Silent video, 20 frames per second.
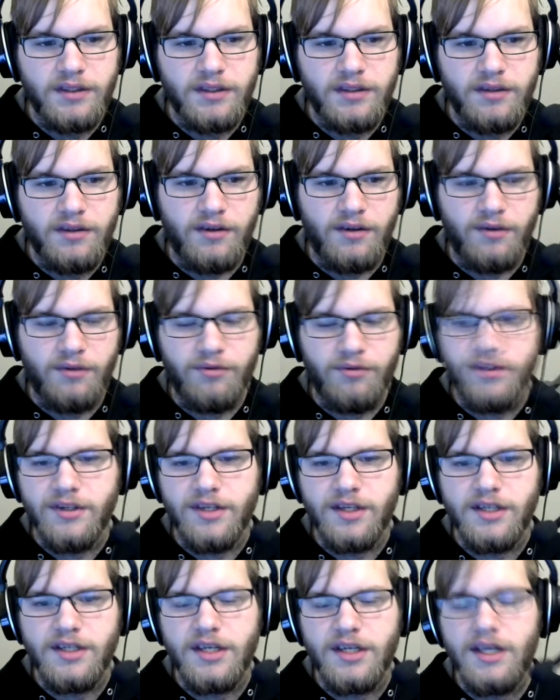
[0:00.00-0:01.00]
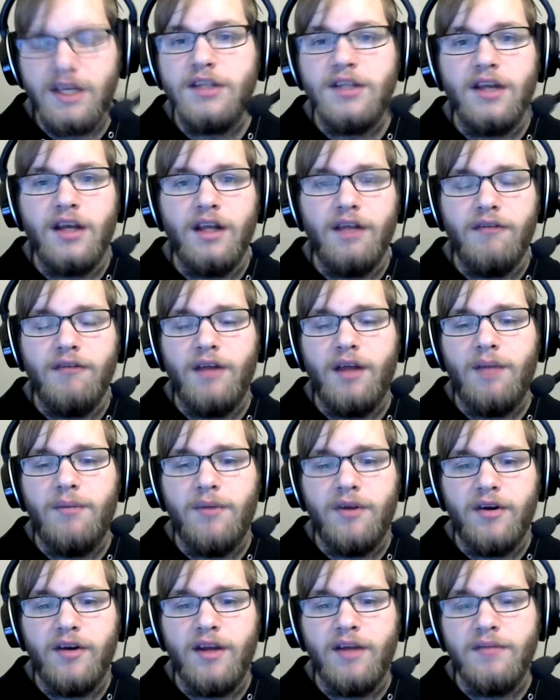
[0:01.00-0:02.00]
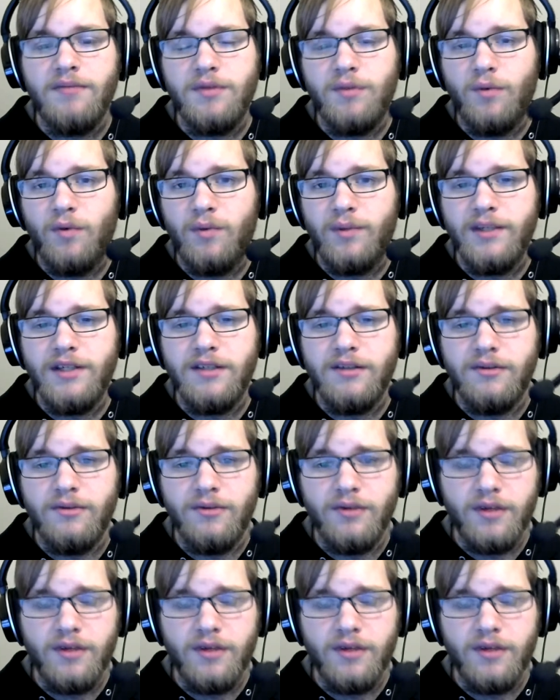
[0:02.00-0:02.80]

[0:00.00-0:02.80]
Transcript: The 360 gets a hell of a lot better games than what we do.